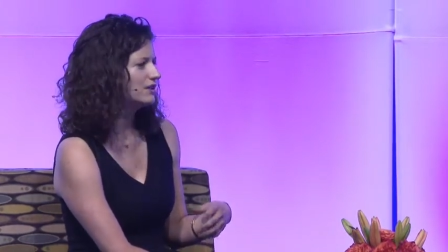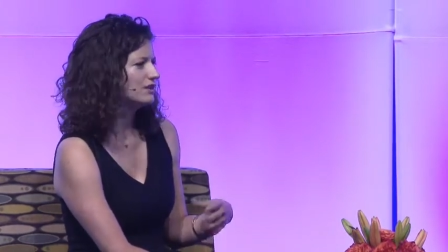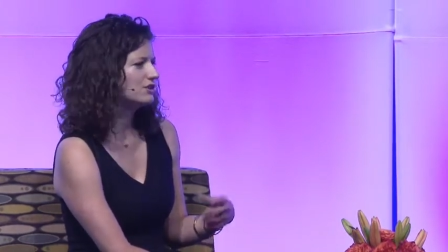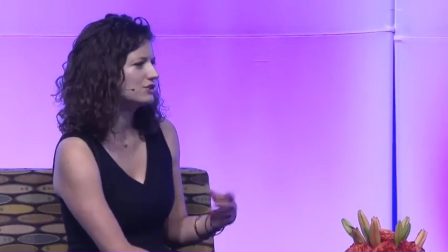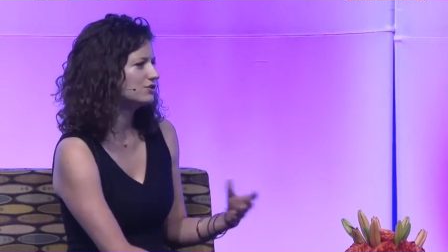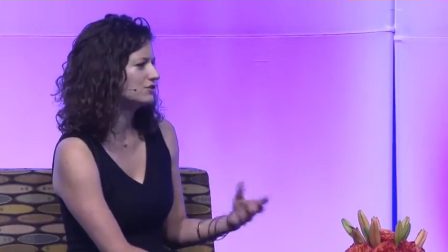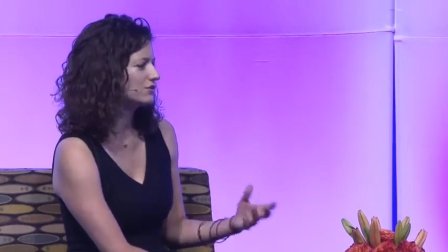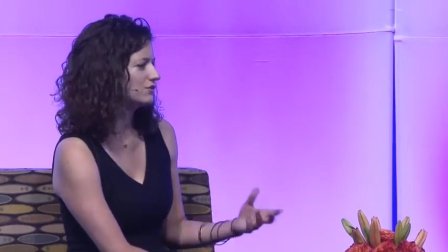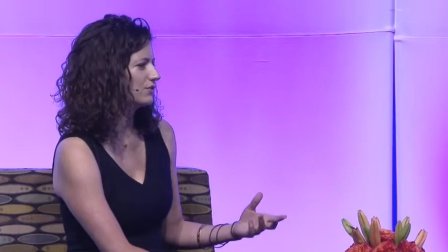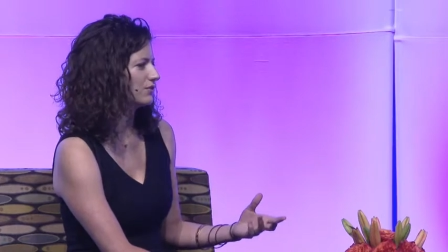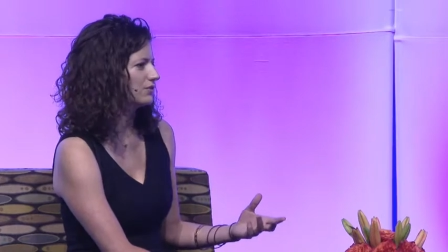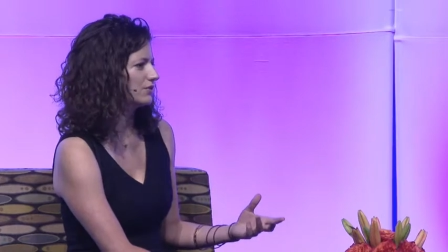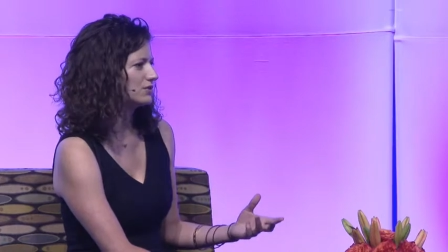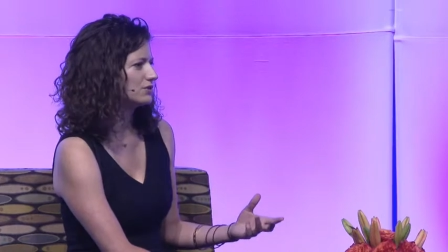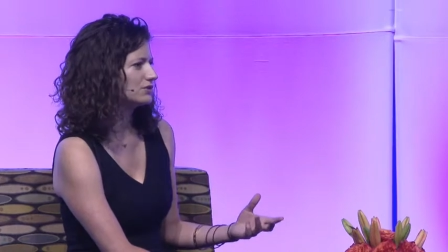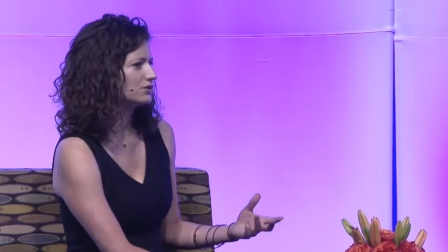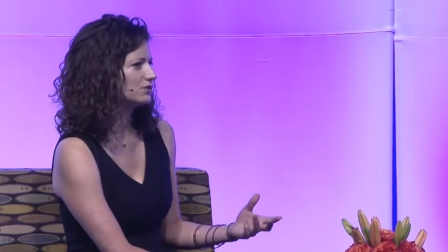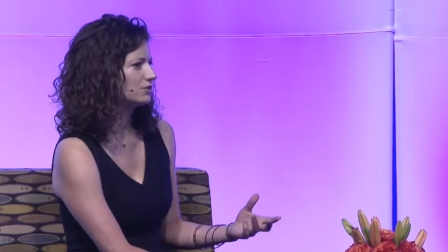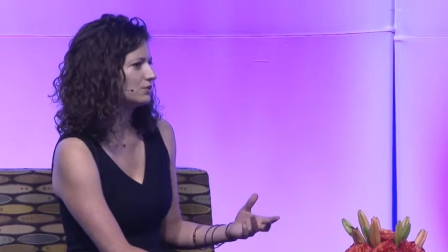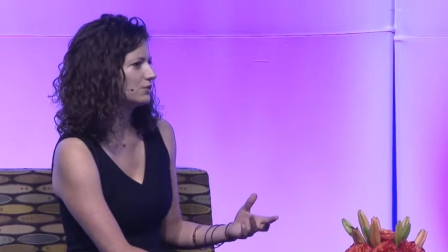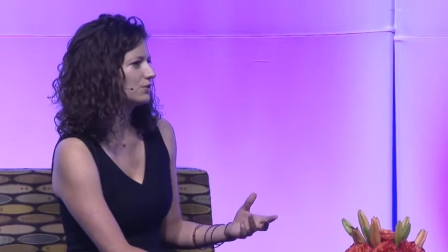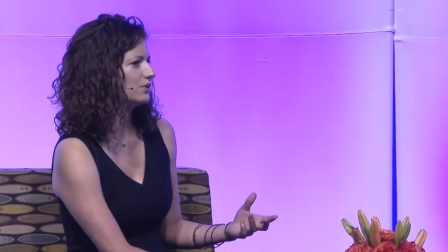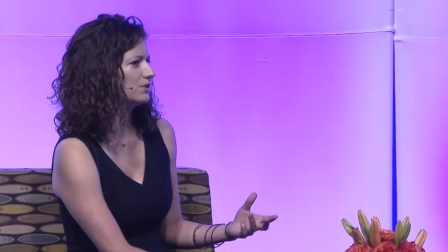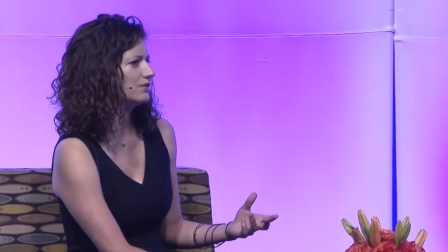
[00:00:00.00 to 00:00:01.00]
then he just wrote this
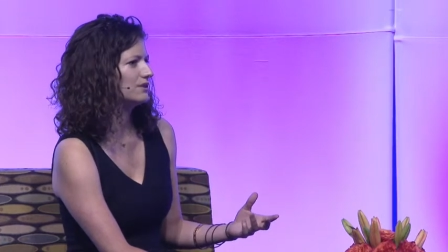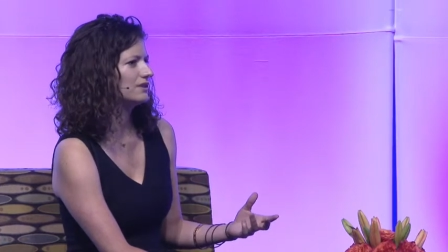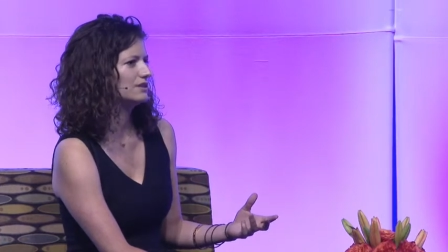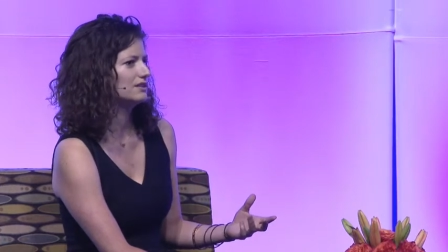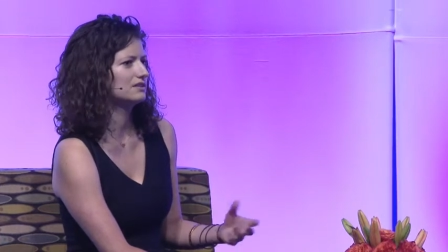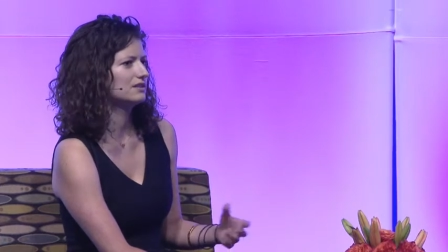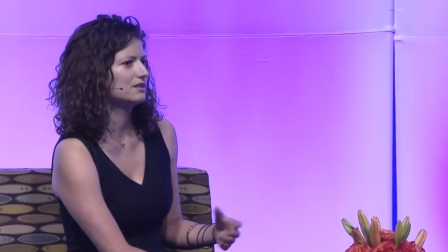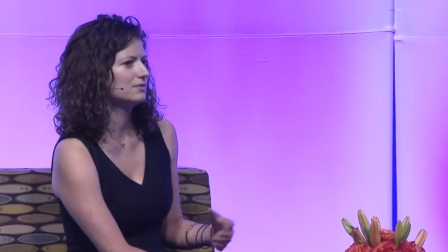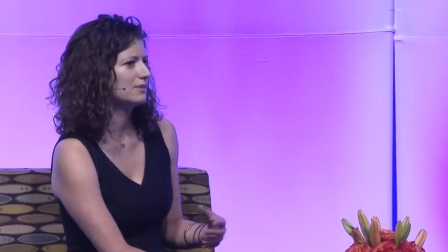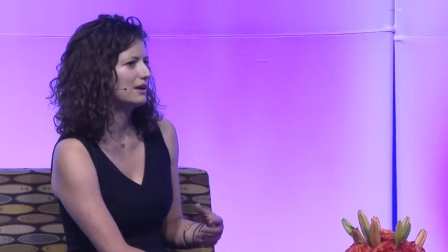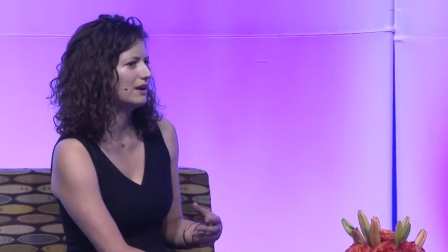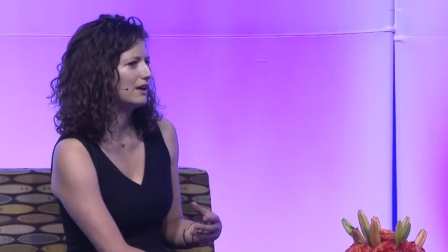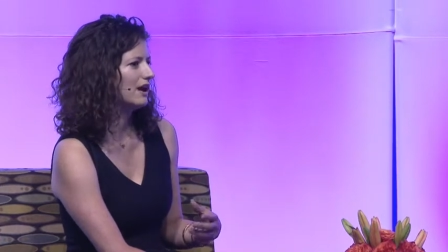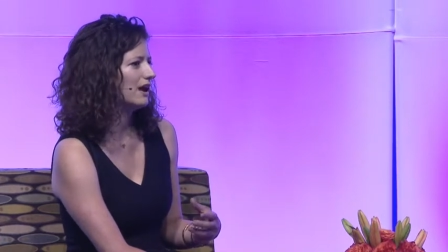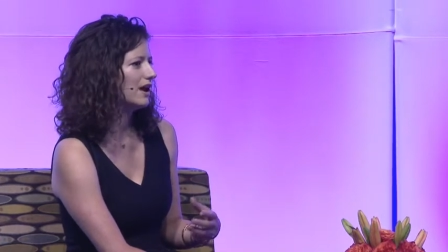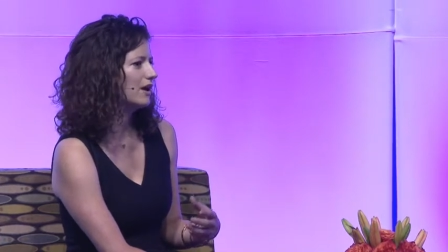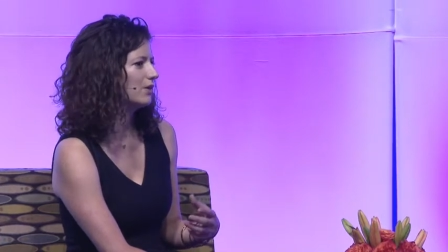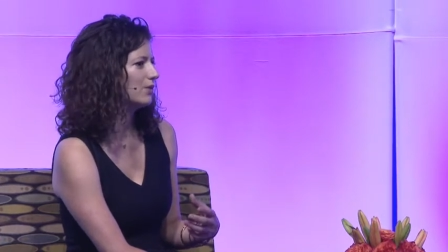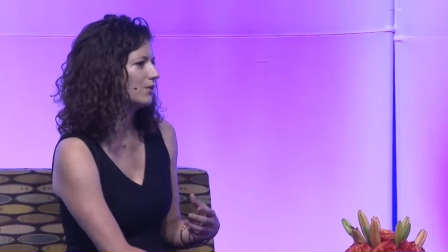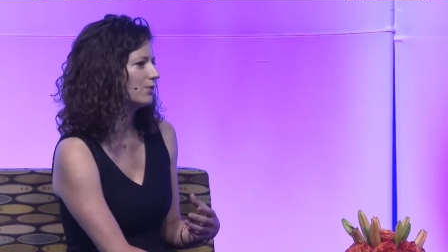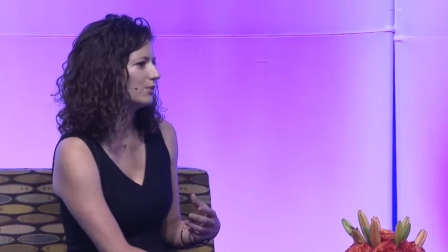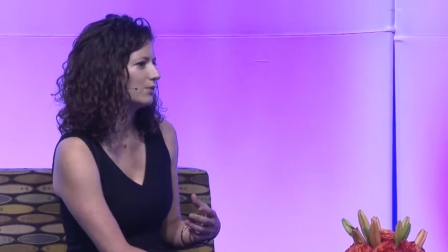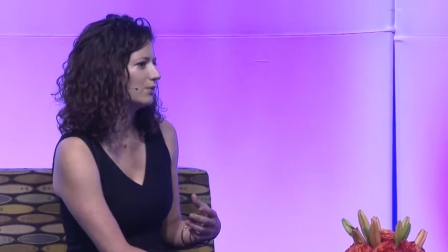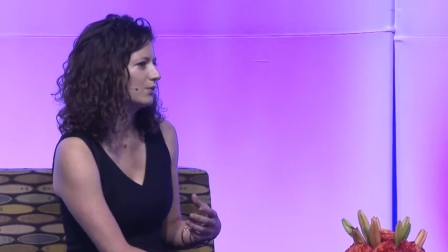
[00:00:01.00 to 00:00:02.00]
story recently about
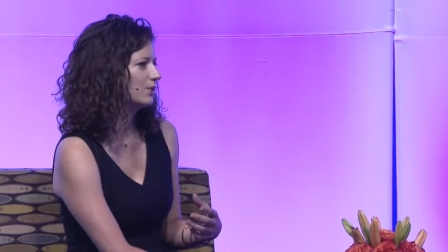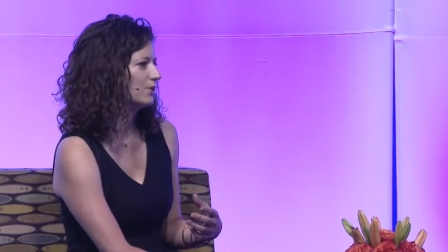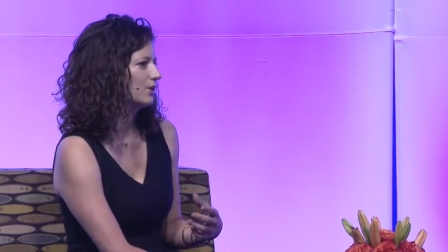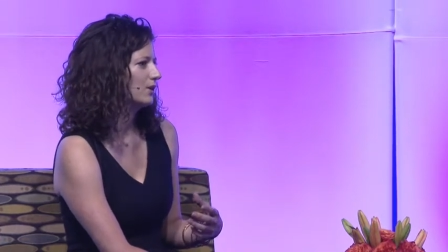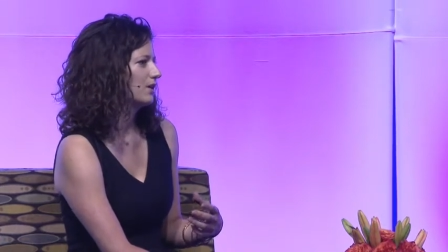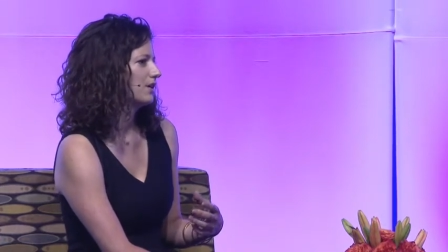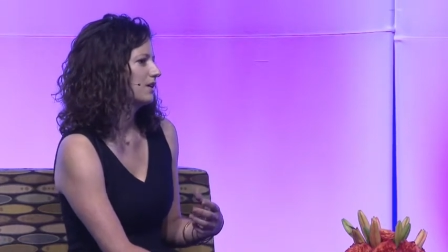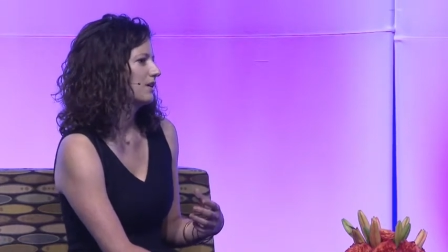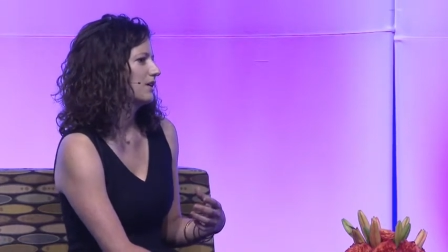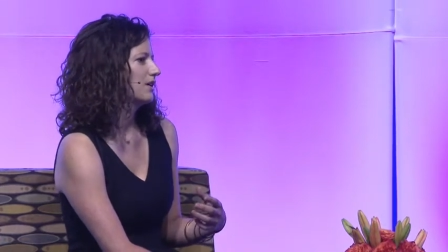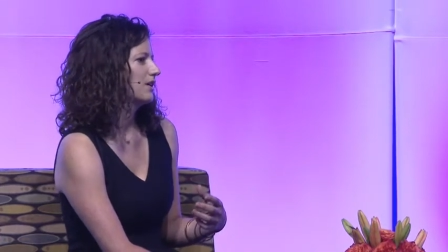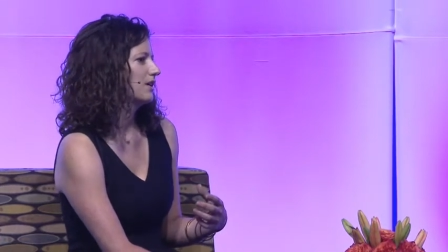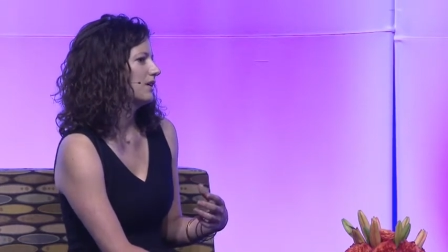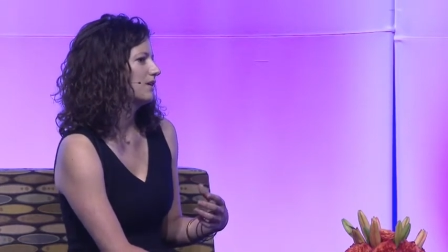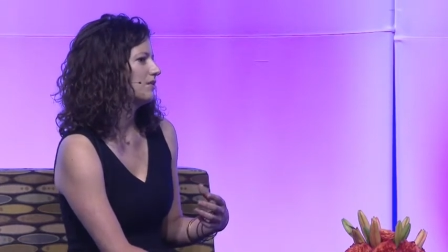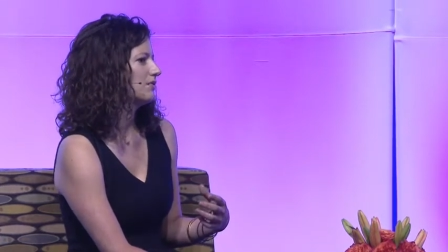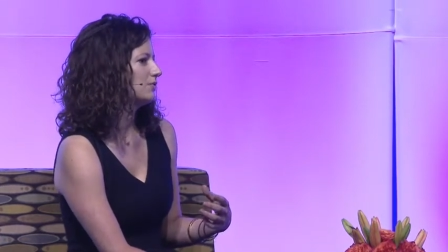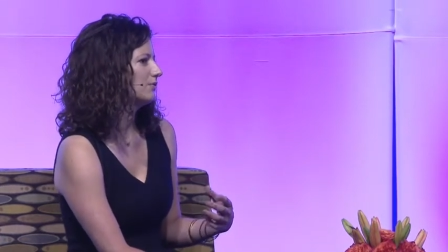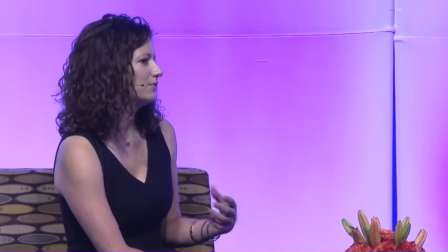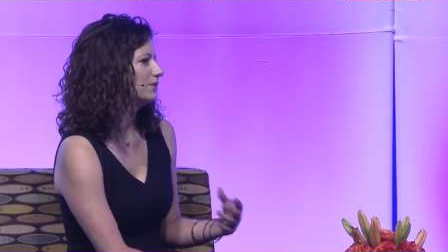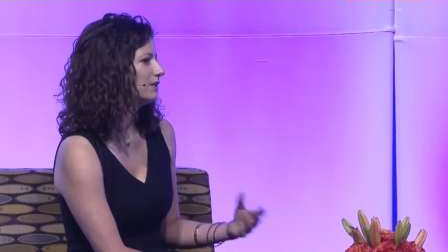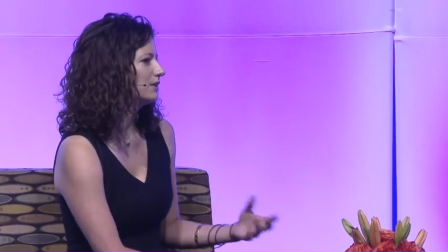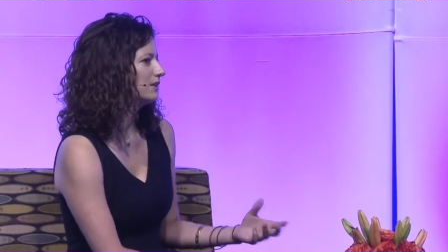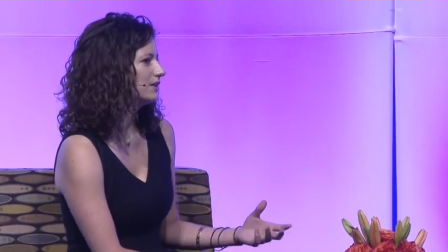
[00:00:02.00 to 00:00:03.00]
how it
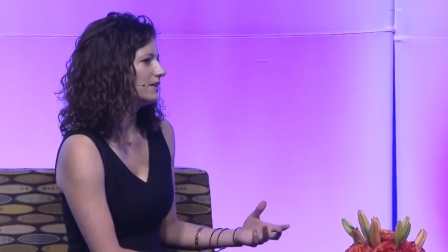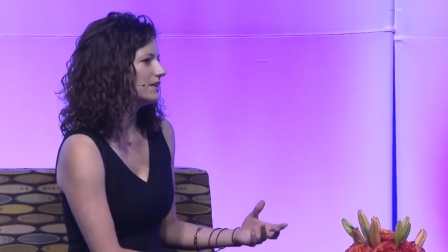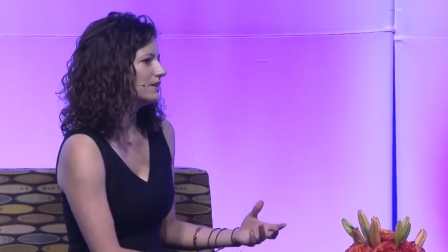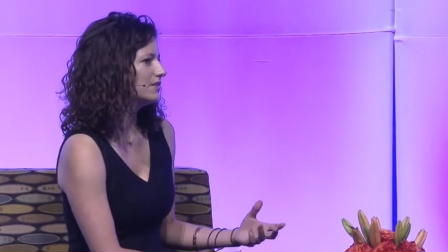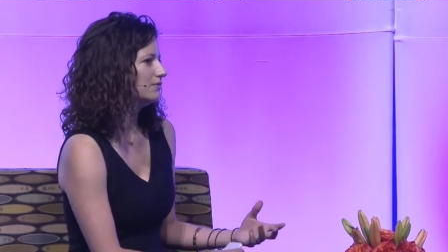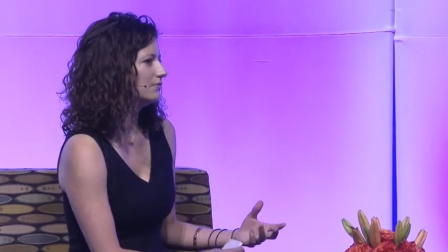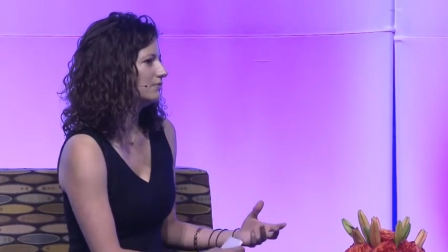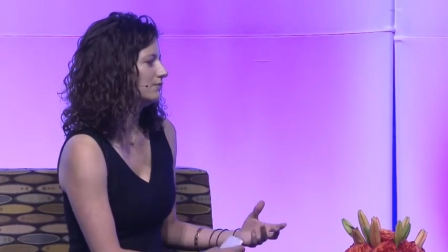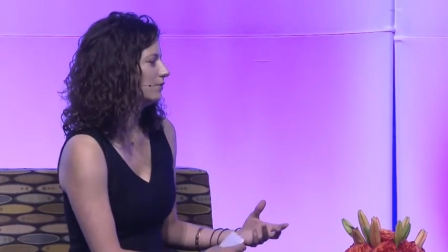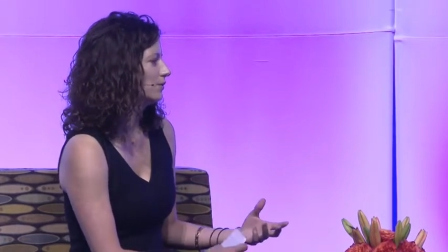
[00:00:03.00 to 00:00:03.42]
really